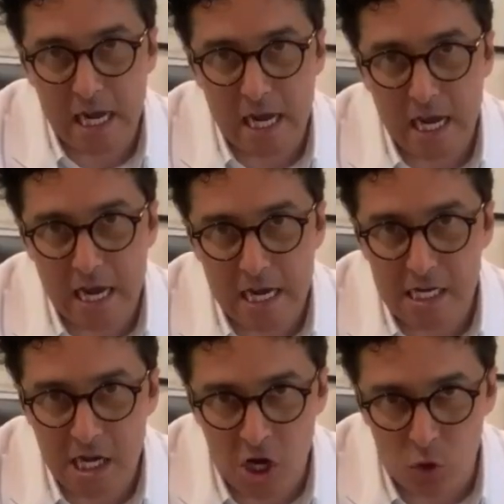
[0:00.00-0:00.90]

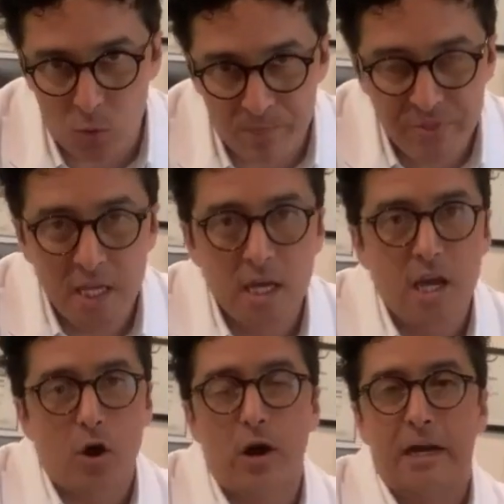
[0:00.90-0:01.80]
I know.
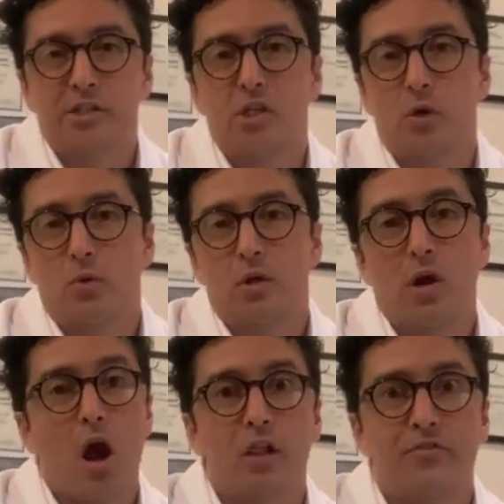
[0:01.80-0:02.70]
All right, so
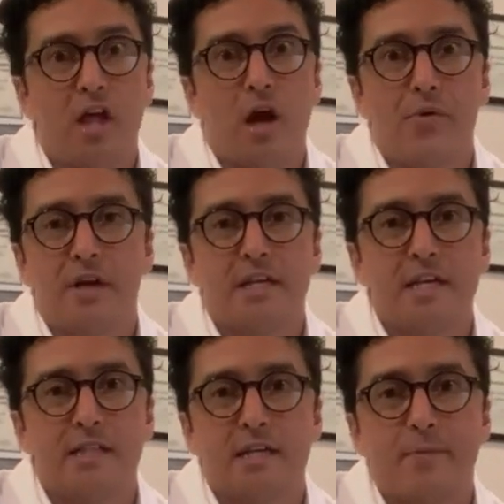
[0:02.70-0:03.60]
cauliflower,
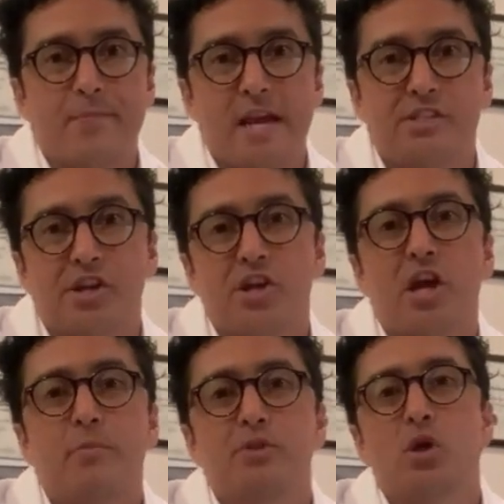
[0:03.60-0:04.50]
again, like a magic, it
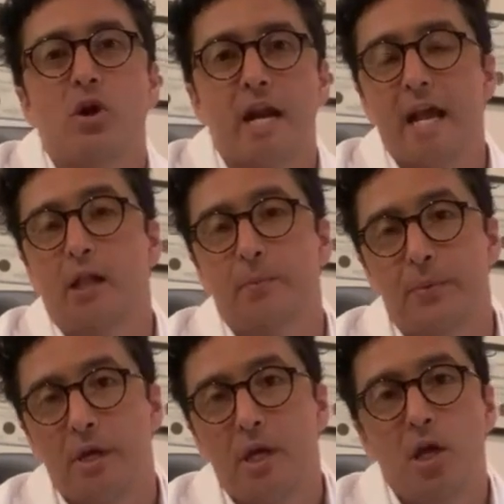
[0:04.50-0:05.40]
comes to our
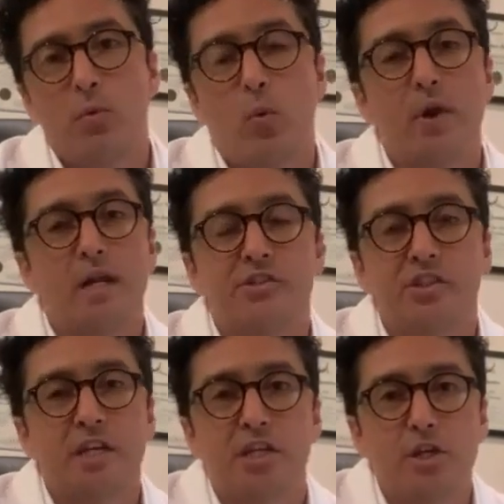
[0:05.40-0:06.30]
help. But what
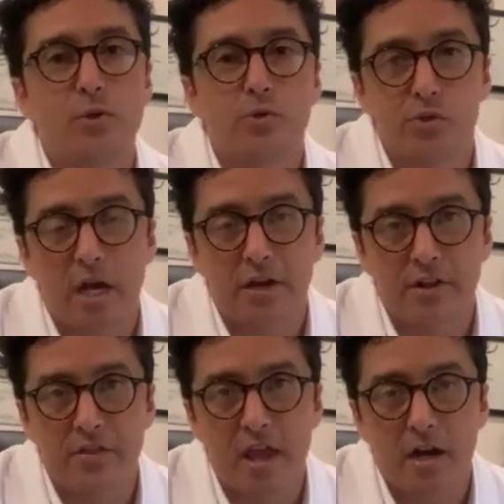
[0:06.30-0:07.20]
else can you use other
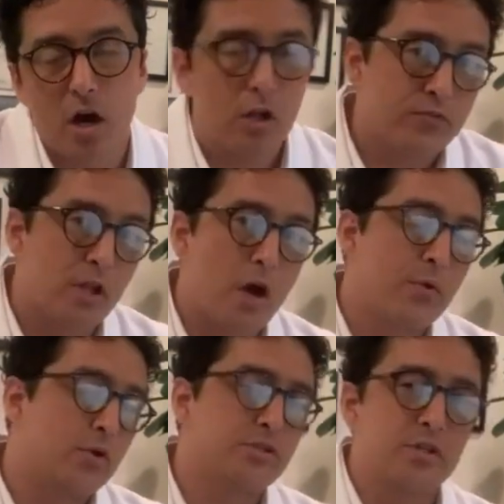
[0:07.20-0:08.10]
than that?
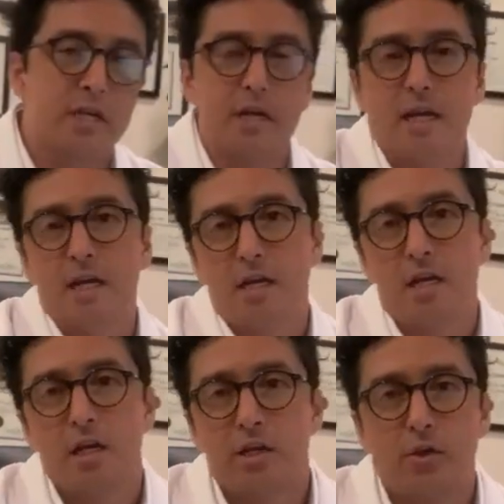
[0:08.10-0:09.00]
Cauliflower, also you can kind of
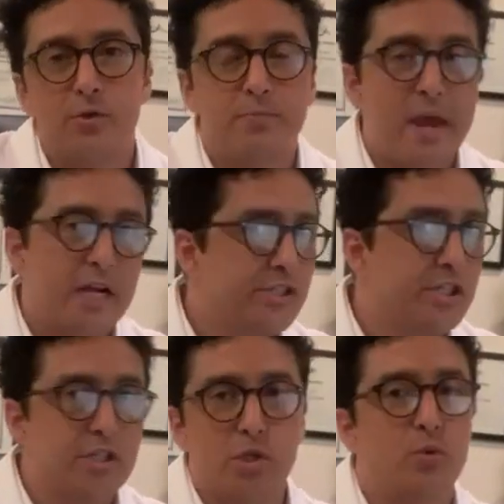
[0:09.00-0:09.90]
use, mash
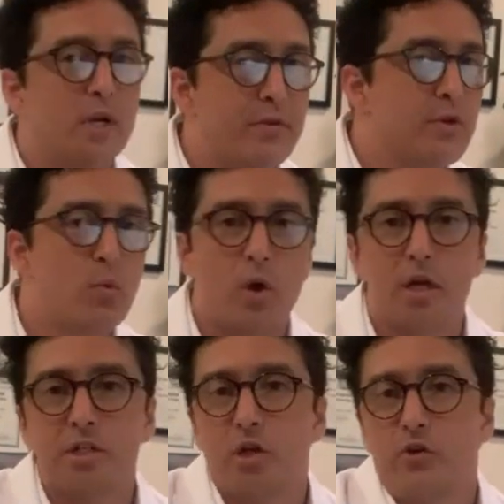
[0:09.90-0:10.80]
it, do whatever you
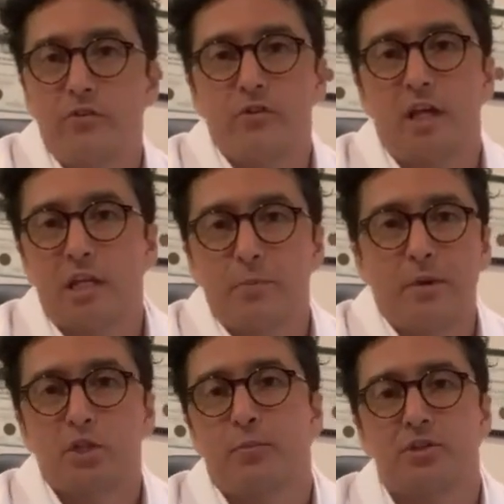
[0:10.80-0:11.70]
want, you know, if you like the
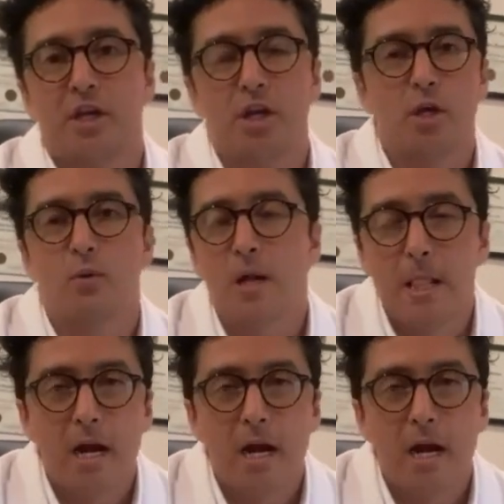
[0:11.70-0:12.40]
mashed potato.